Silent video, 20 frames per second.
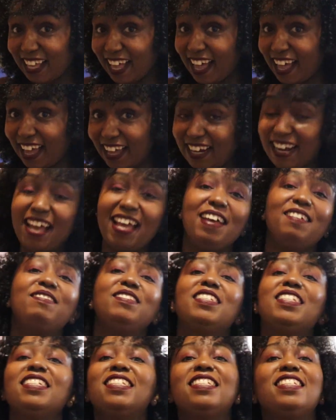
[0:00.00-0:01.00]
I
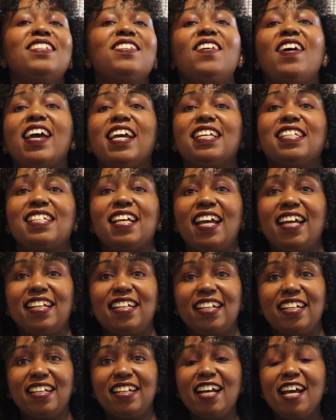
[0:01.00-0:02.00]
am just so
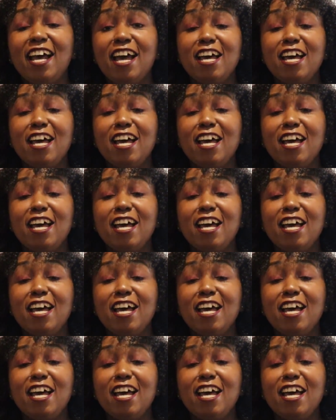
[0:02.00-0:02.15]
excited.